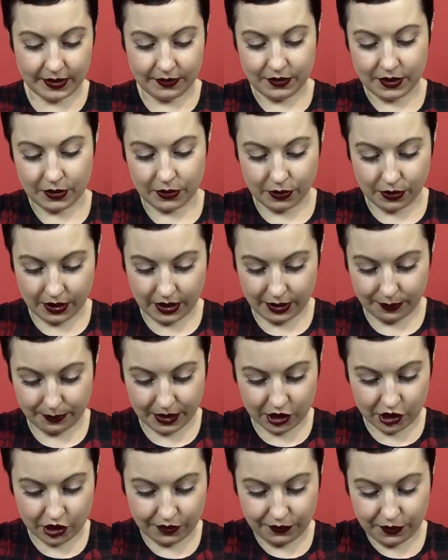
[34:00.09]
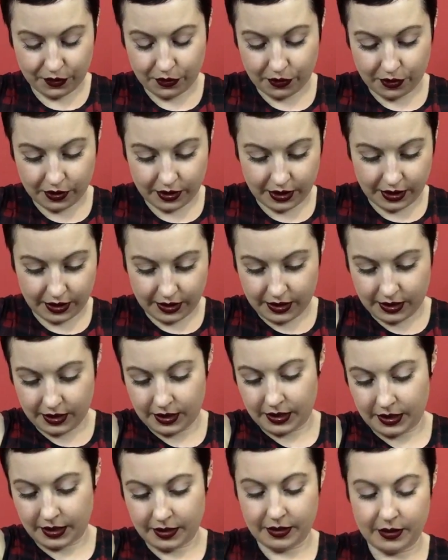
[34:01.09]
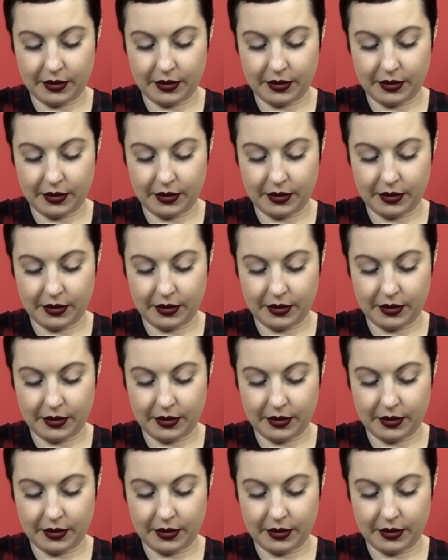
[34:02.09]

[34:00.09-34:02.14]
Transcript: have a look how much I've got in here.